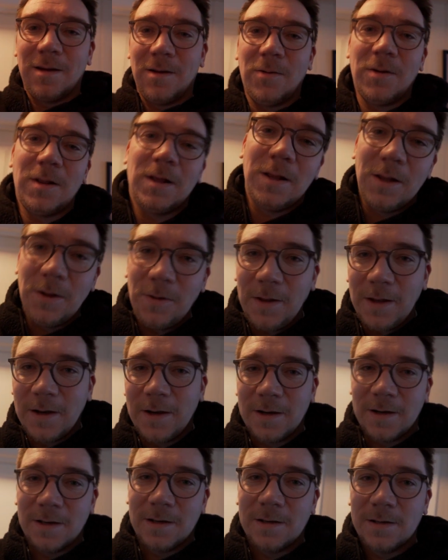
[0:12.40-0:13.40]
Well, hello
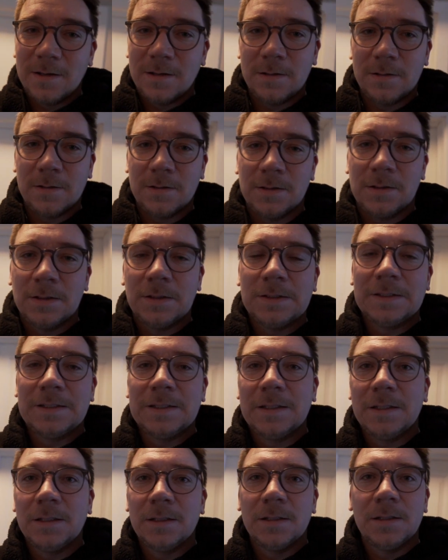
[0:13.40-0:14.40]
there.
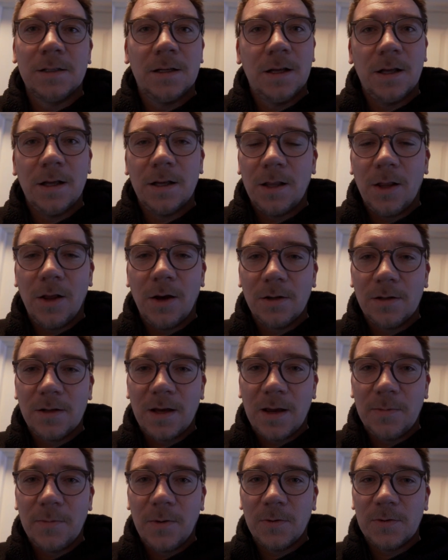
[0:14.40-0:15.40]
A long
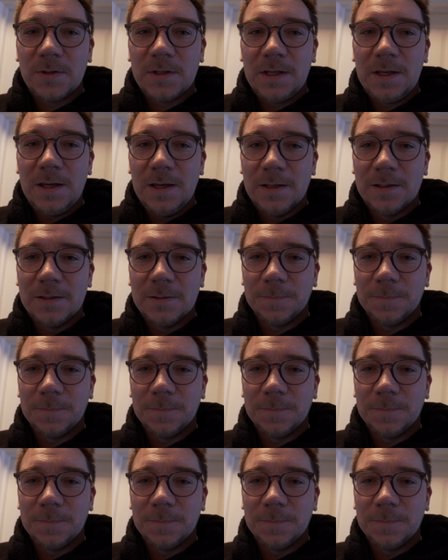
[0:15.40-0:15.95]
time no see.